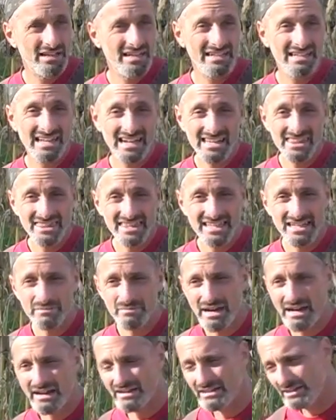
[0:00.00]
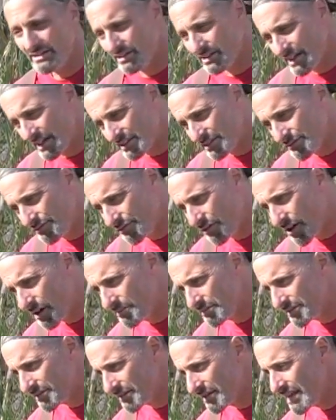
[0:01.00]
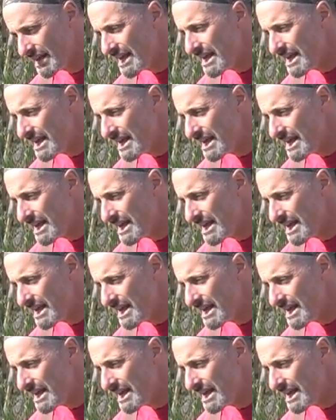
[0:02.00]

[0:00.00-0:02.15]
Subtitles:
And you got to think about it, got the farms.